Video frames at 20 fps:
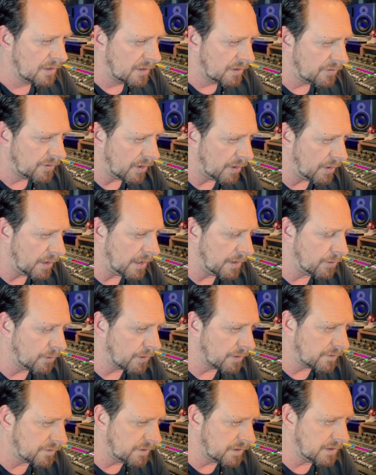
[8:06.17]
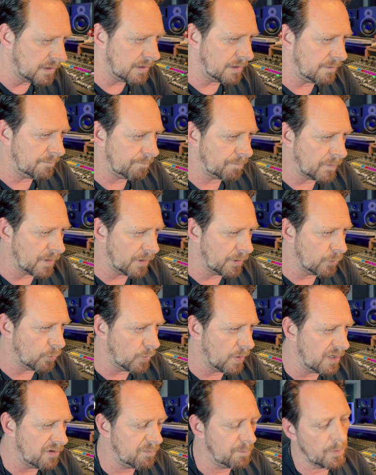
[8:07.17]
So, and you can see on the
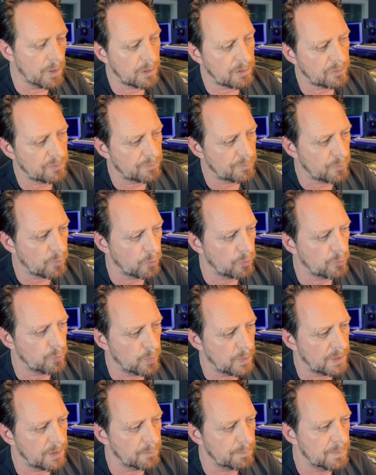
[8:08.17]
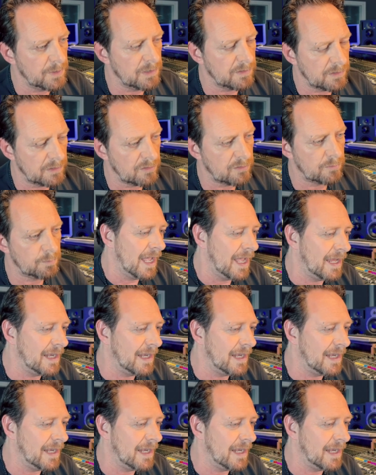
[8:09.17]
wave markers, of course, where the beat is.